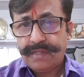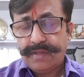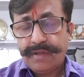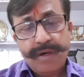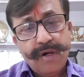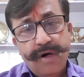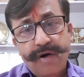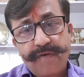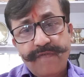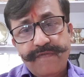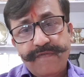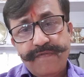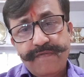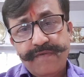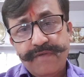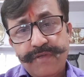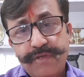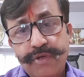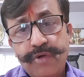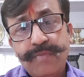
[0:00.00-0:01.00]
of
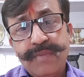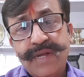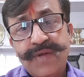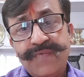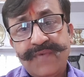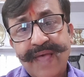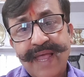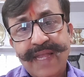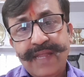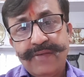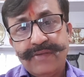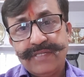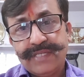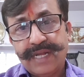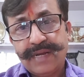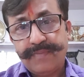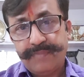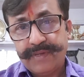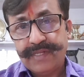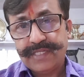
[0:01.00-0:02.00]
human values
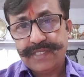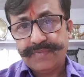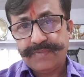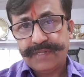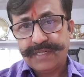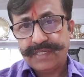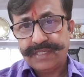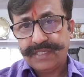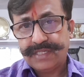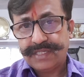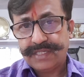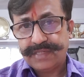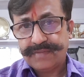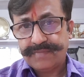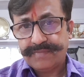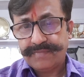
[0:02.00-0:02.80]
and principles.